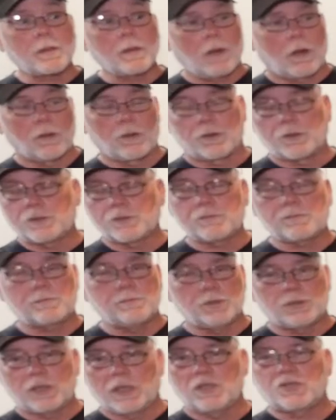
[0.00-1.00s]
colors,
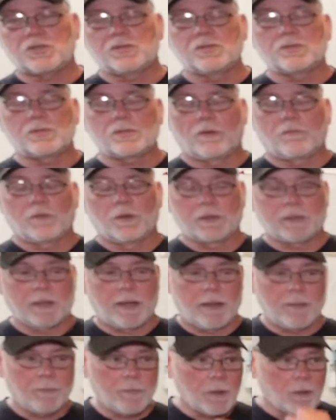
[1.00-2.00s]
mutations, stuff like
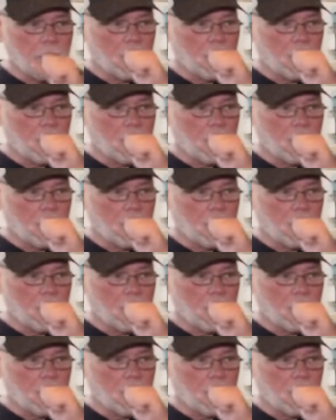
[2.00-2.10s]
that.